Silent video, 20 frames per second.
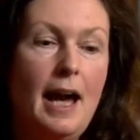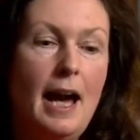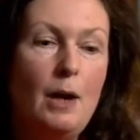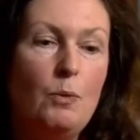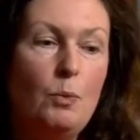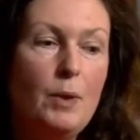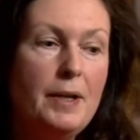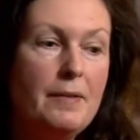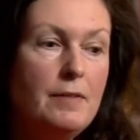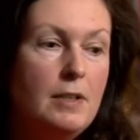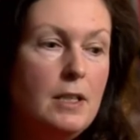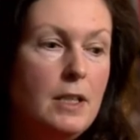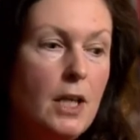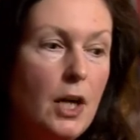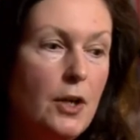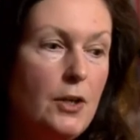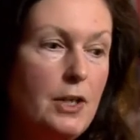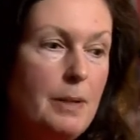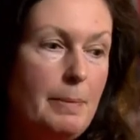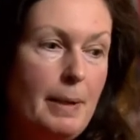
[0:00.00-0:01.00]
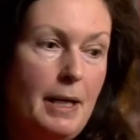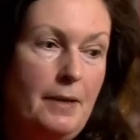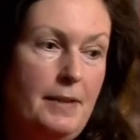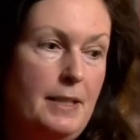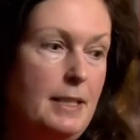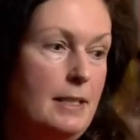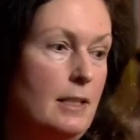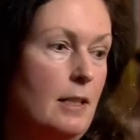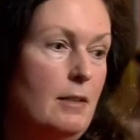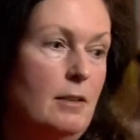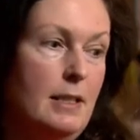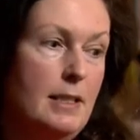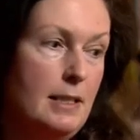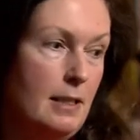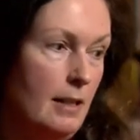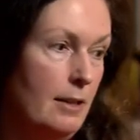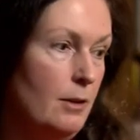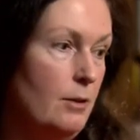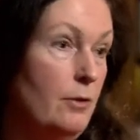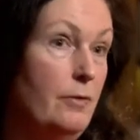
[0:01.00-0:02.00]
And we've known about this solar
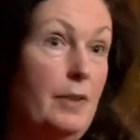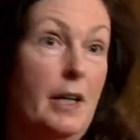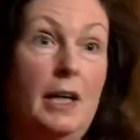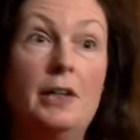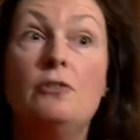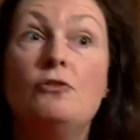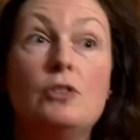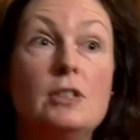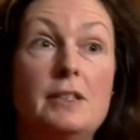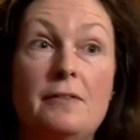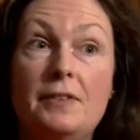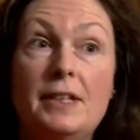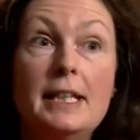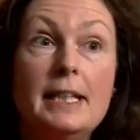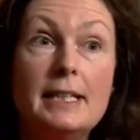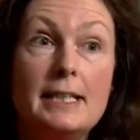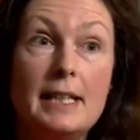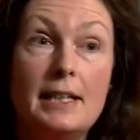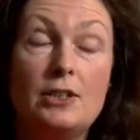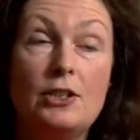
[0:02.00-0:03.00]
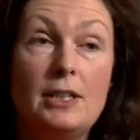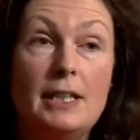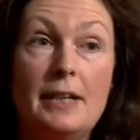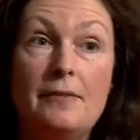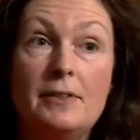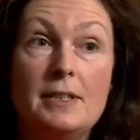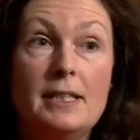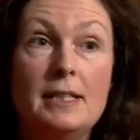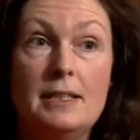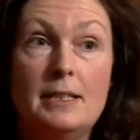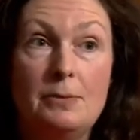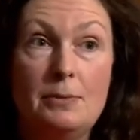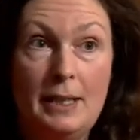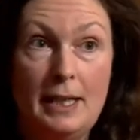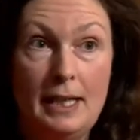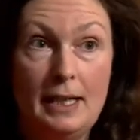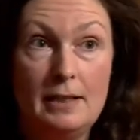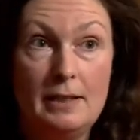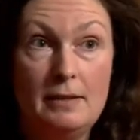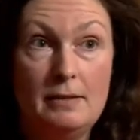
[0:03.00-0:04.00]
cycle for hundreds of years, actually, ever since we
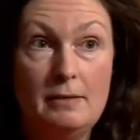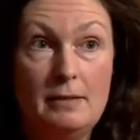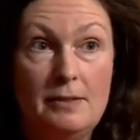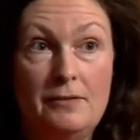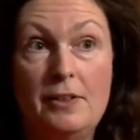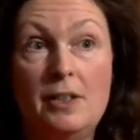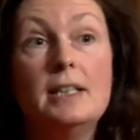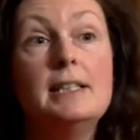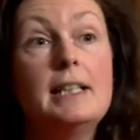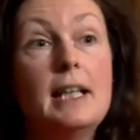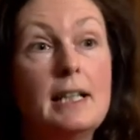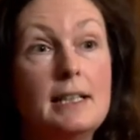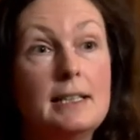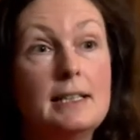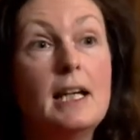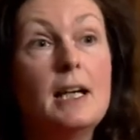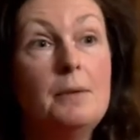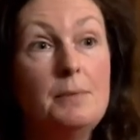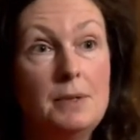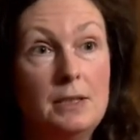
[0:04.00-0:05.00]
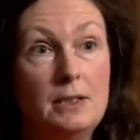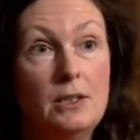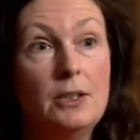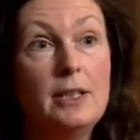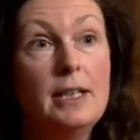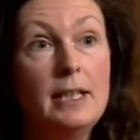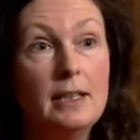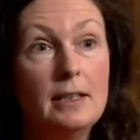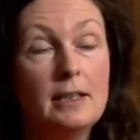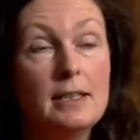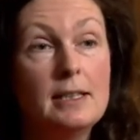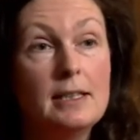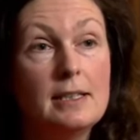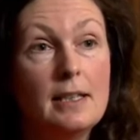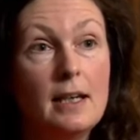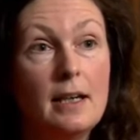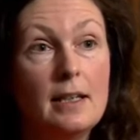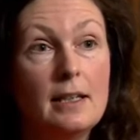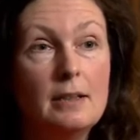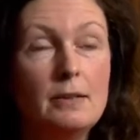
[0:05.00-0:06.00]
had the first telescopes looking at the
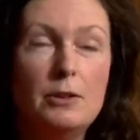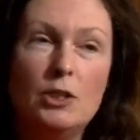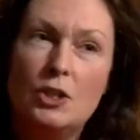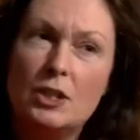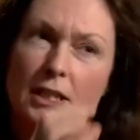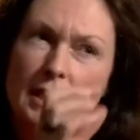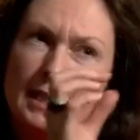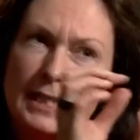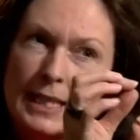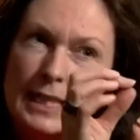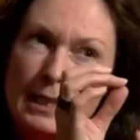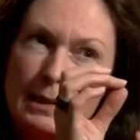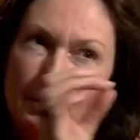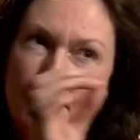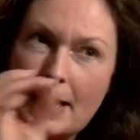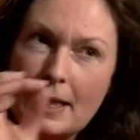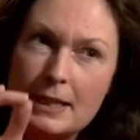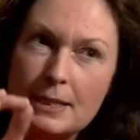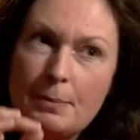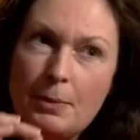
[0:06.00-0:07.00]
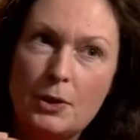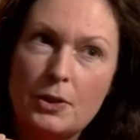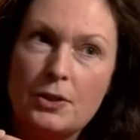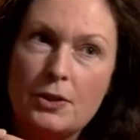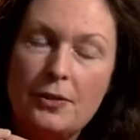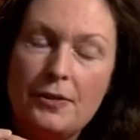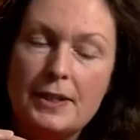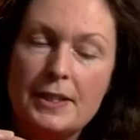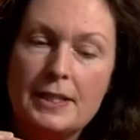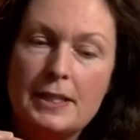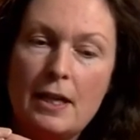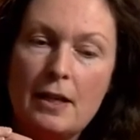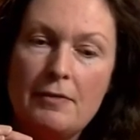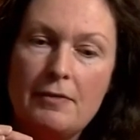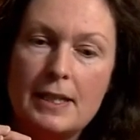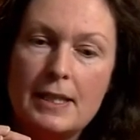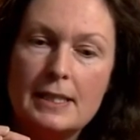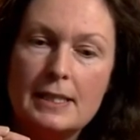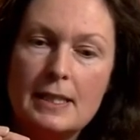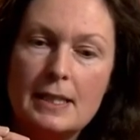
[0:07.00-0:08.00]
sun. You could see the black spots on the
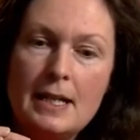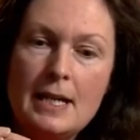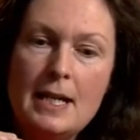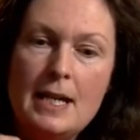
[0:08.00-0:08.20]
surface.